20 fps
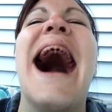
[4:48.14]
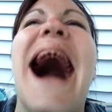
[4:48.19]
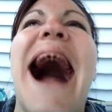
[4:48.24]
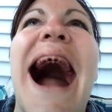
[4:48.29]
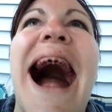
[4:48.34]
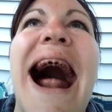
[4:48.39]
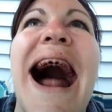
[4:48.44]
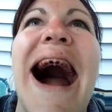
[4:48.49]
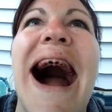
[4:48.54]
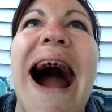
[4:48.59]

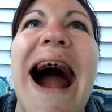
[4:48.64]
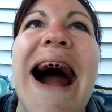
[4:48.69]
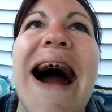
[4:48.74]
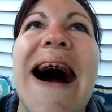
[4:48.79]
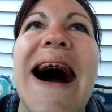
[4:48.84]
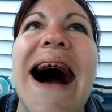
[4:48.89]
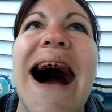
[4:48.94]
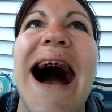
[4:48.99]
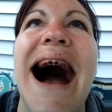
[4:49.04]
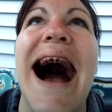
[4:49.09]

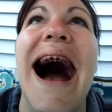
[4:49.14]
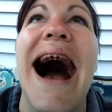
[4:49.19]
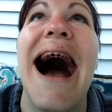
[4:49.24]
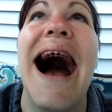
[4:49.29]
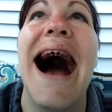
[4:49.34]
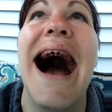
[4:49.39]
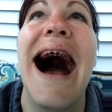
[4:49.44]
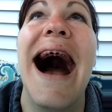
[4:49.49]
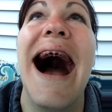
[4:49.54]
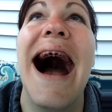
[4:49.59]
I
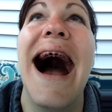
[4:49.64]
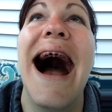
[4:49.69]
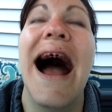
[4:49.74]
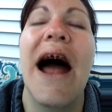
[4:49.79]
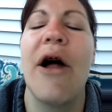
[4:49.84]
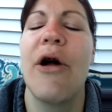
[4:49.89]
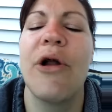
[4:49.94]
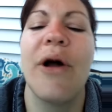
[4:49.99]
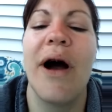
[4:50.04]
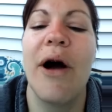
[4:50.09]

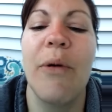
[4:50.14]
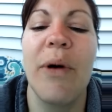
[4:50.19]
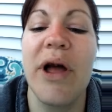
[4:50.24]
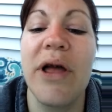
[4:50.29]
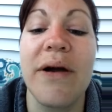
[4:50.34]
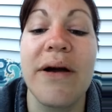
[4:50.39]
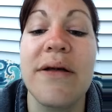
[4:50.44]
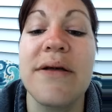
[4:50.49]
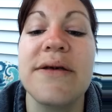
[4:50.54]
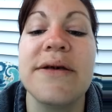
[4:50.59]
don't know how well
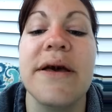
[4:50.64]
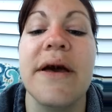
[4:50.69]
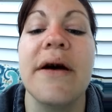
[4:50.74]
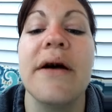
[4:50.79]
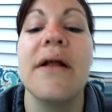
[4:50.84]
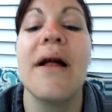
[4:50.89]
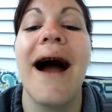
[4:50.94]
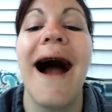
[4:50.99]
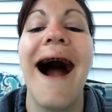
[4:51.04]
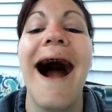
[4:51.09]
you can see
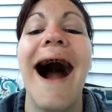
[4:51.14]
it,